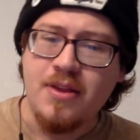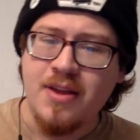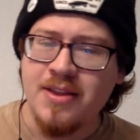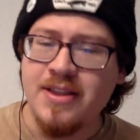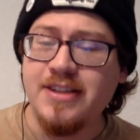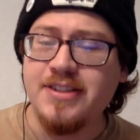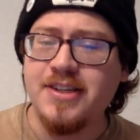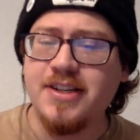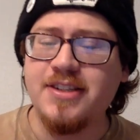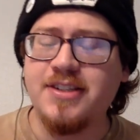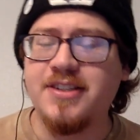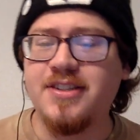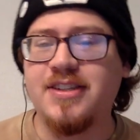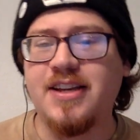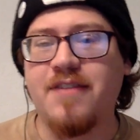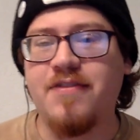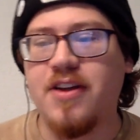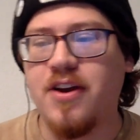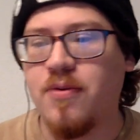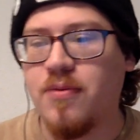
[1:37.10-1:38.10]
the citizens
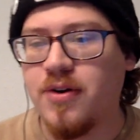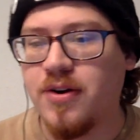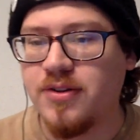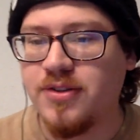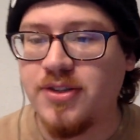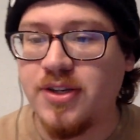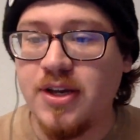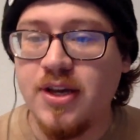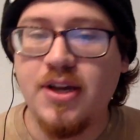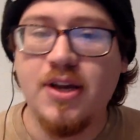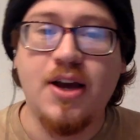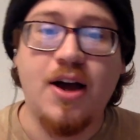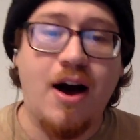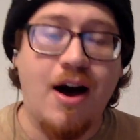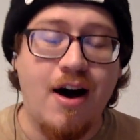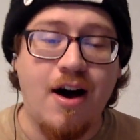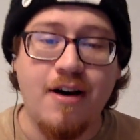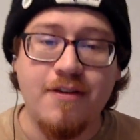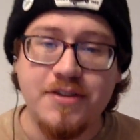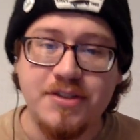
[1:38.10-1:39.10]
have their words.
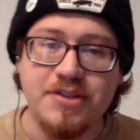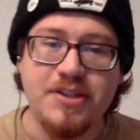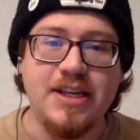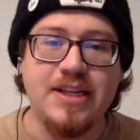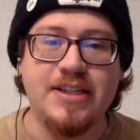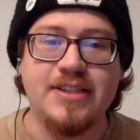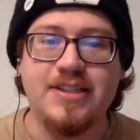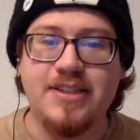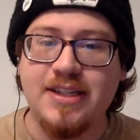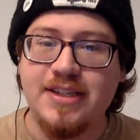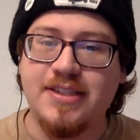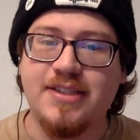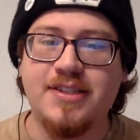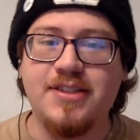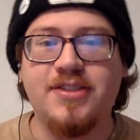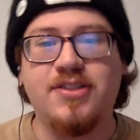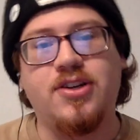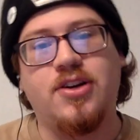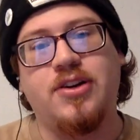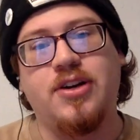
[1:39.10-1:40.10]
Obviously the
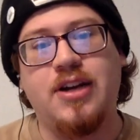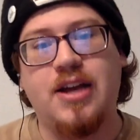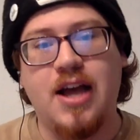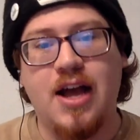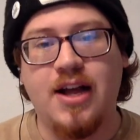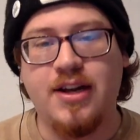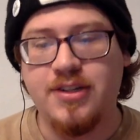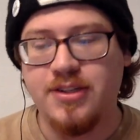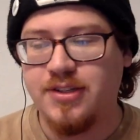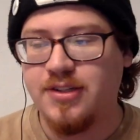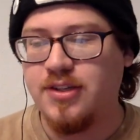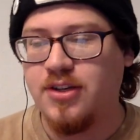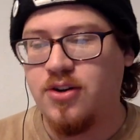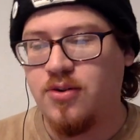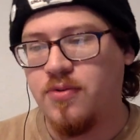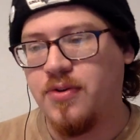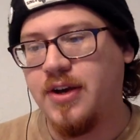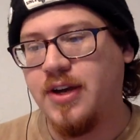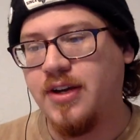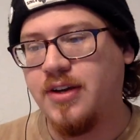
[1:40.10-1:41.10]
citizens are not
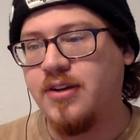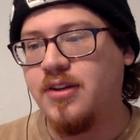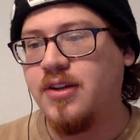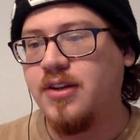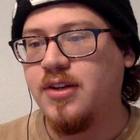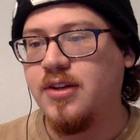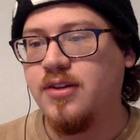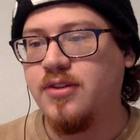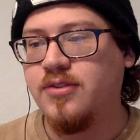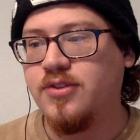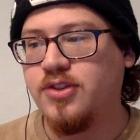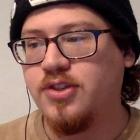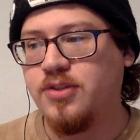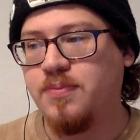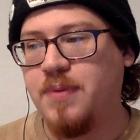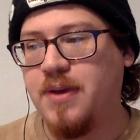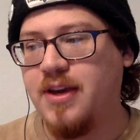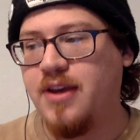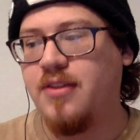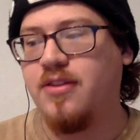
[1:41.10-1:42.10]
going to
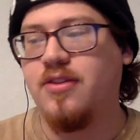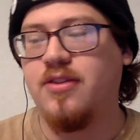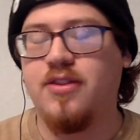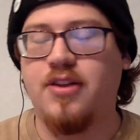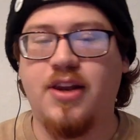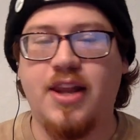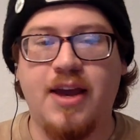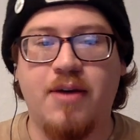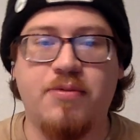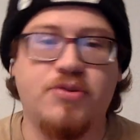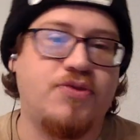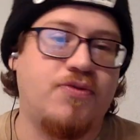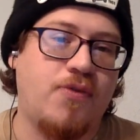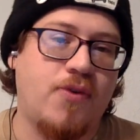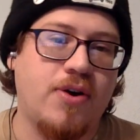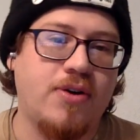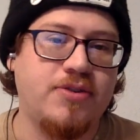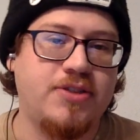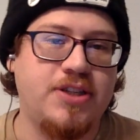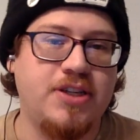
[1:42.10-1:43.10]
speak the language of
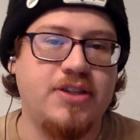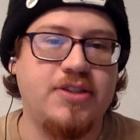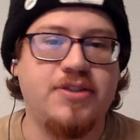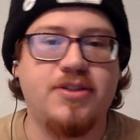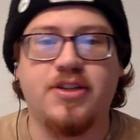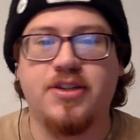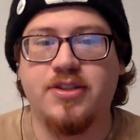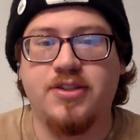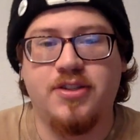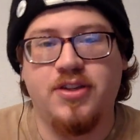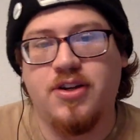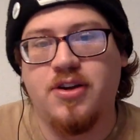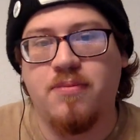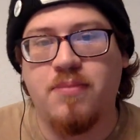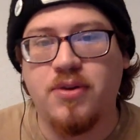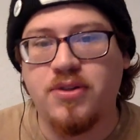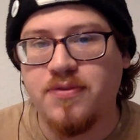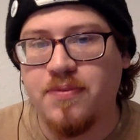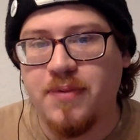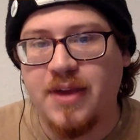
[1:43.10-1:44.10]
royalties because
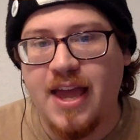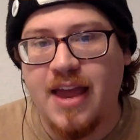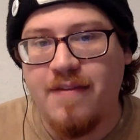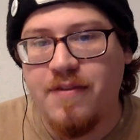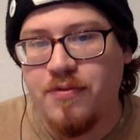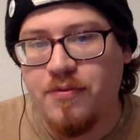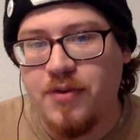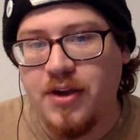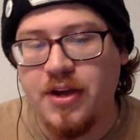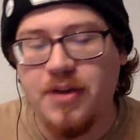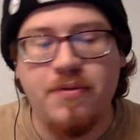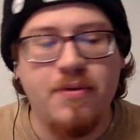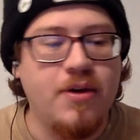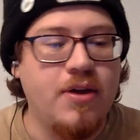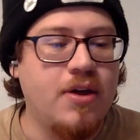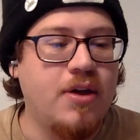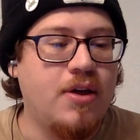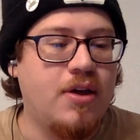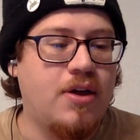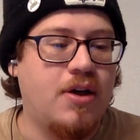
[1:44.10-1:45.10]
most of them can't even read,
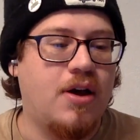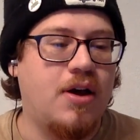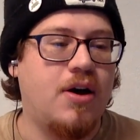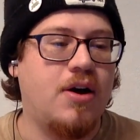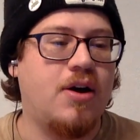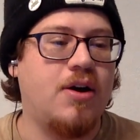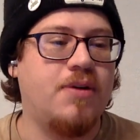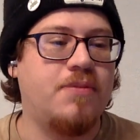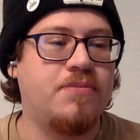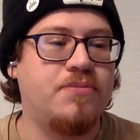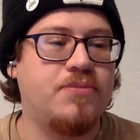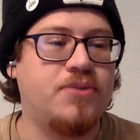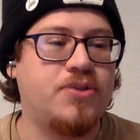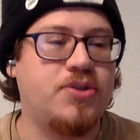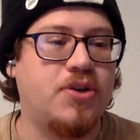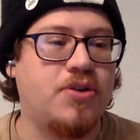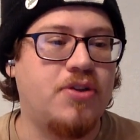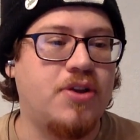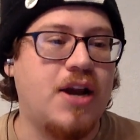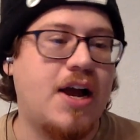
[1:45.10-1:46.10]

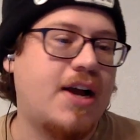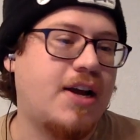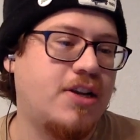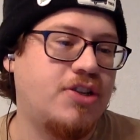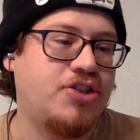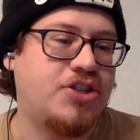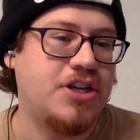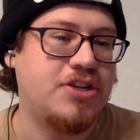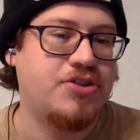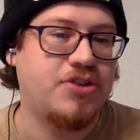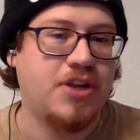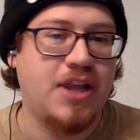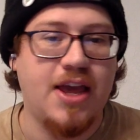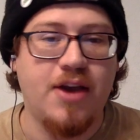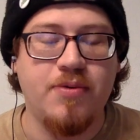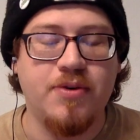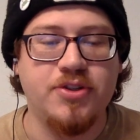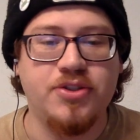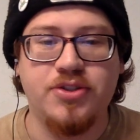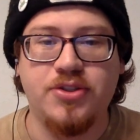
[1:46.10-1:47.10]
so they're not going to change their
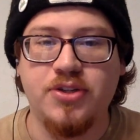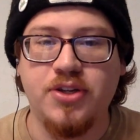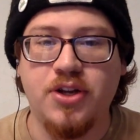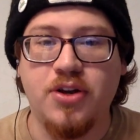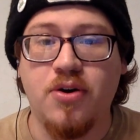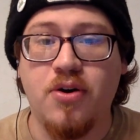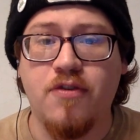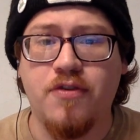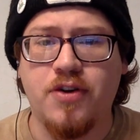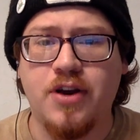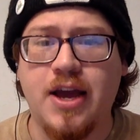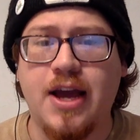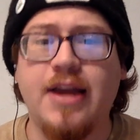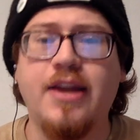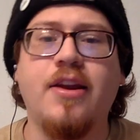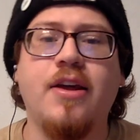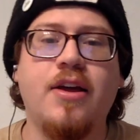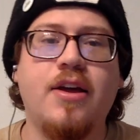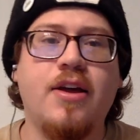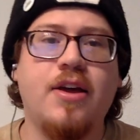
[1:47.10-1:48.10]
language overnight.
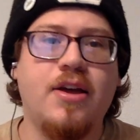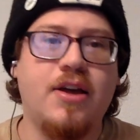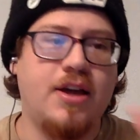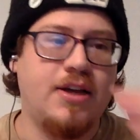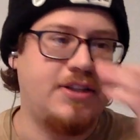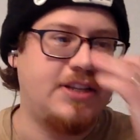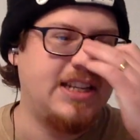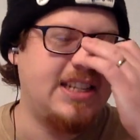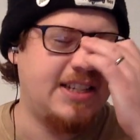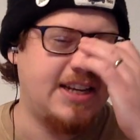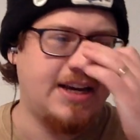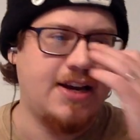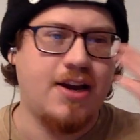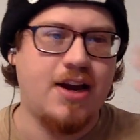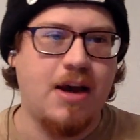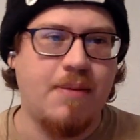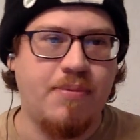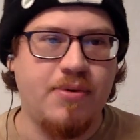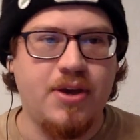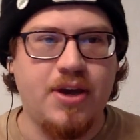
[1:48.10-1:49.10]
It did take a
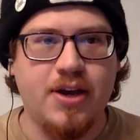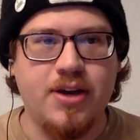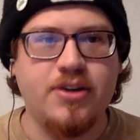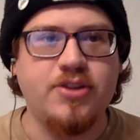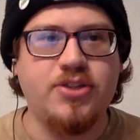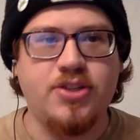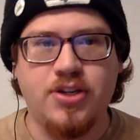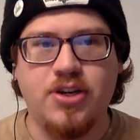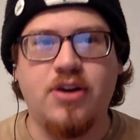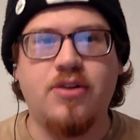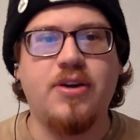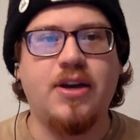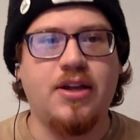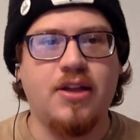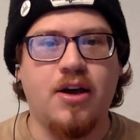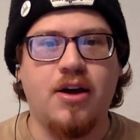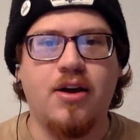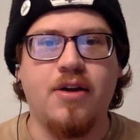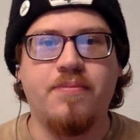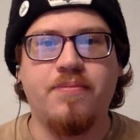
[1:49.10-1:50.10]
couple years.
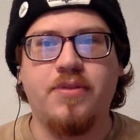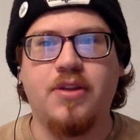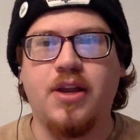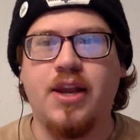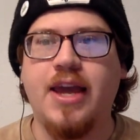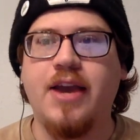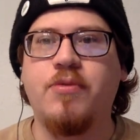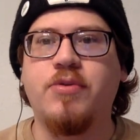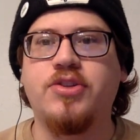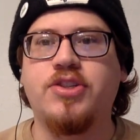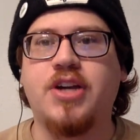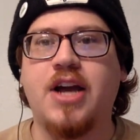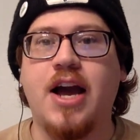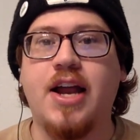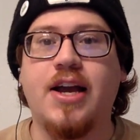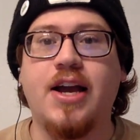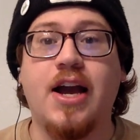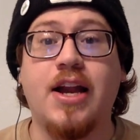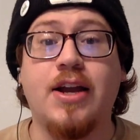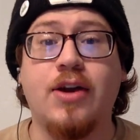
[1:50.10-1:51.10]
The language kind
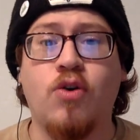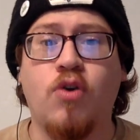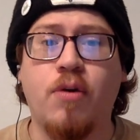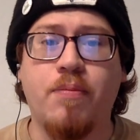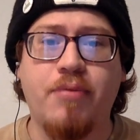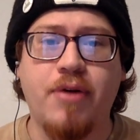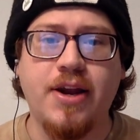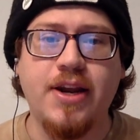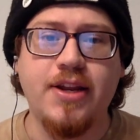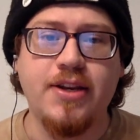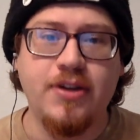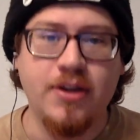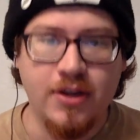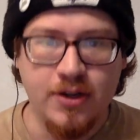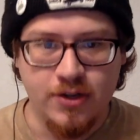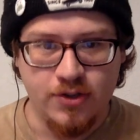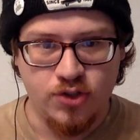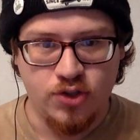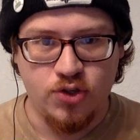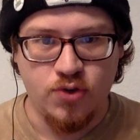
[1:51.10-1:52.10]
of got incorporated
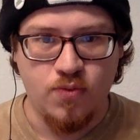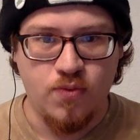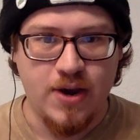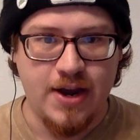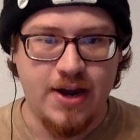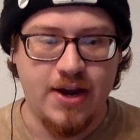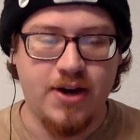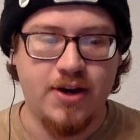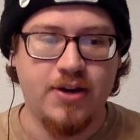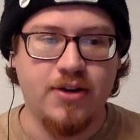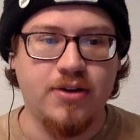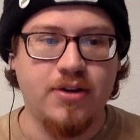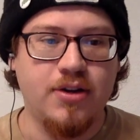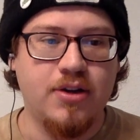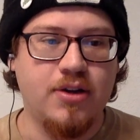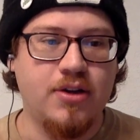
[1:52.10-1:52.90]
to where